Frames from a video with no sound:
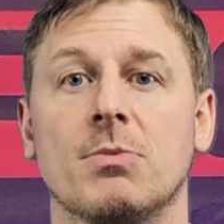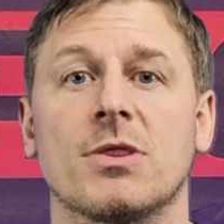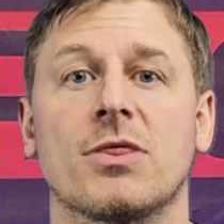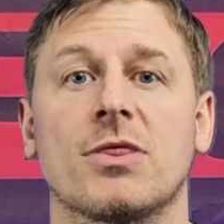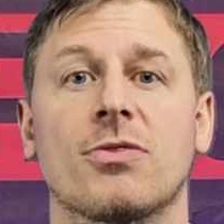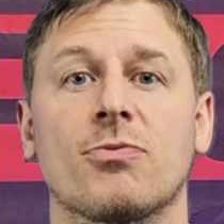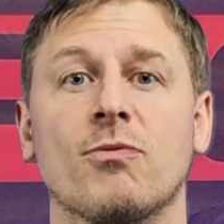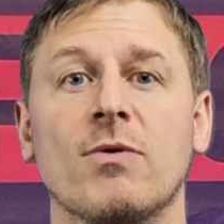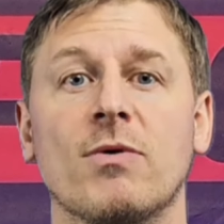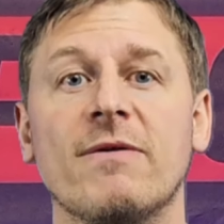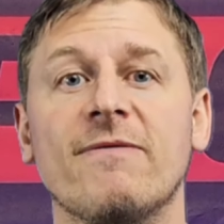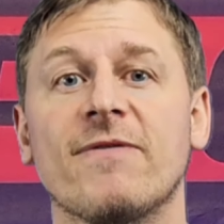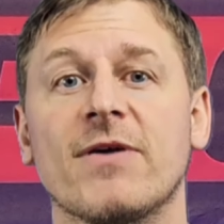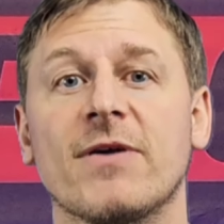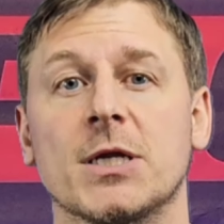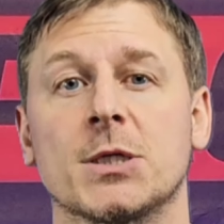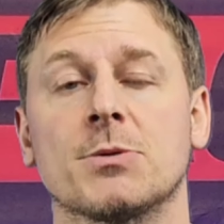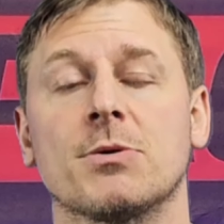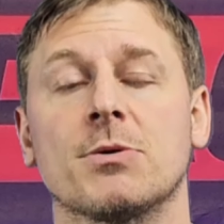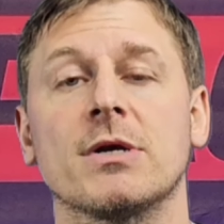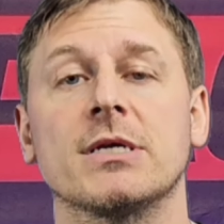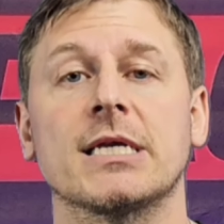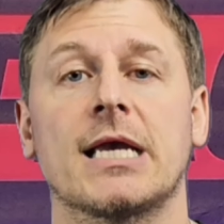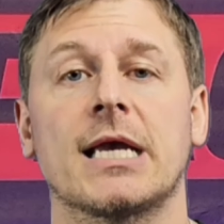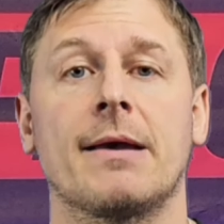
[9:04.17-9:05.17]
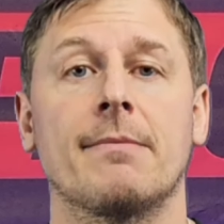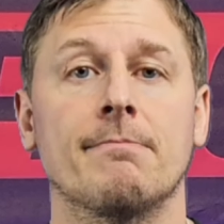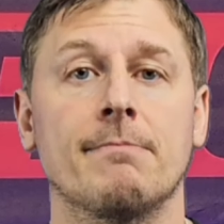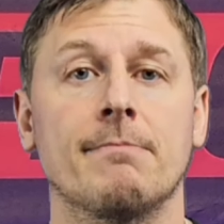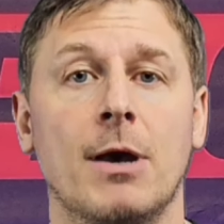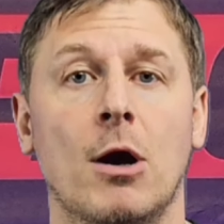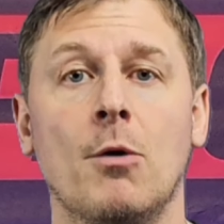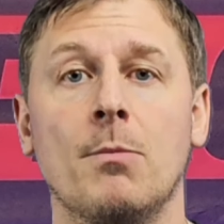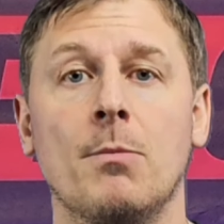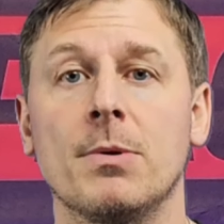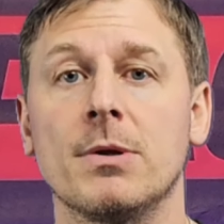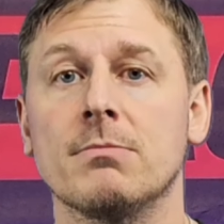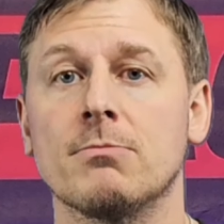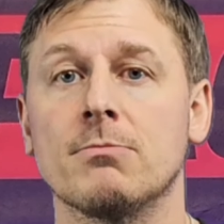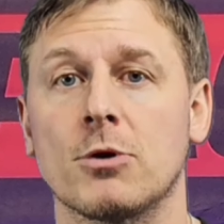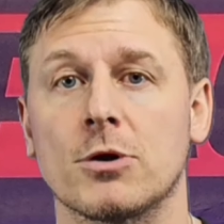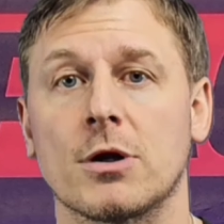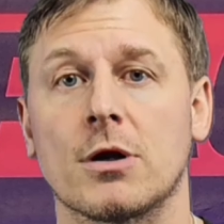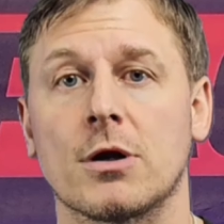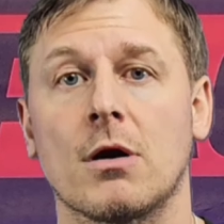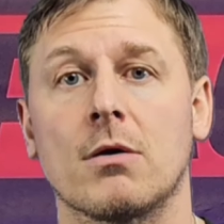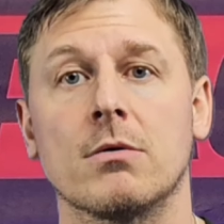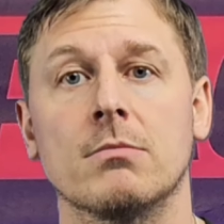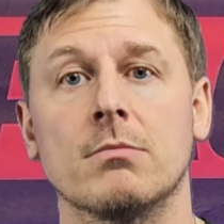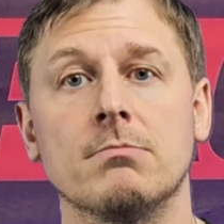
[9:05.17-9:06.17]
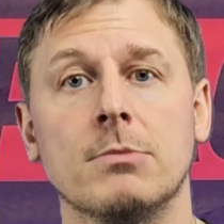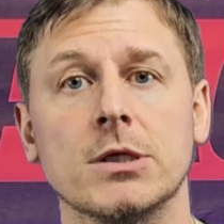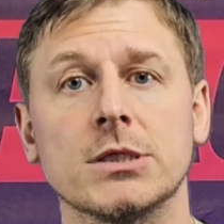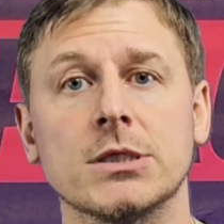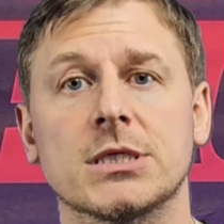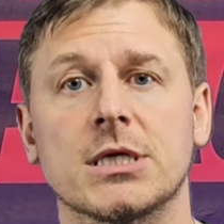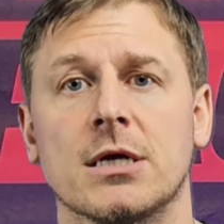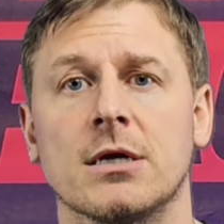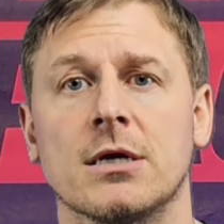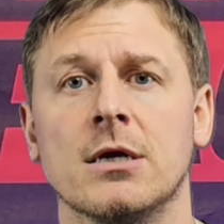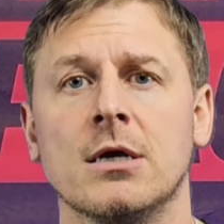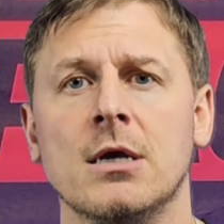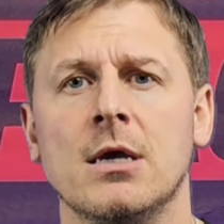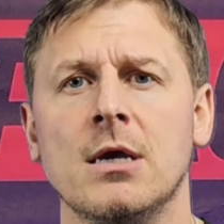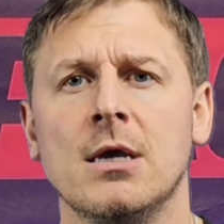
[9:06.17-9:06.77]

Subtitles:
with 3 victories at Melbourne, Monaco and Monza.